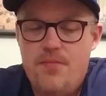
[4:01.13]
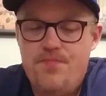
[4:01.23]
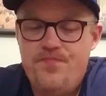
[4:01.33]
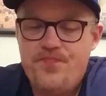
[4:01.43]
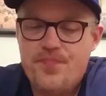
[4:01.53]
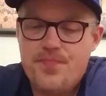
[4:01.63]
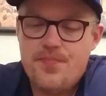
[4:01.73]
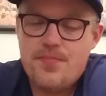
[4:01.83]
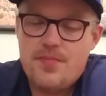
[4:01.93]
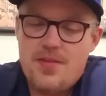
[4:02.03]

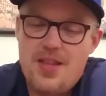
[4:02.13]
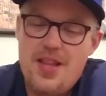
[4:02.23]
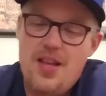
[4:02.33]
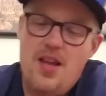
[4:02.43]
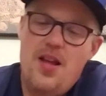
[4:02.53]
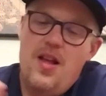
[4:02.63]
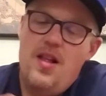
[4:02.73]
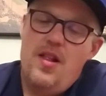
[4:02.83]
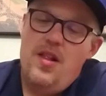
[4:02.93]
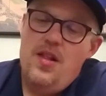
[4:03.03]

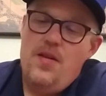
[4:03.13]
[no speech]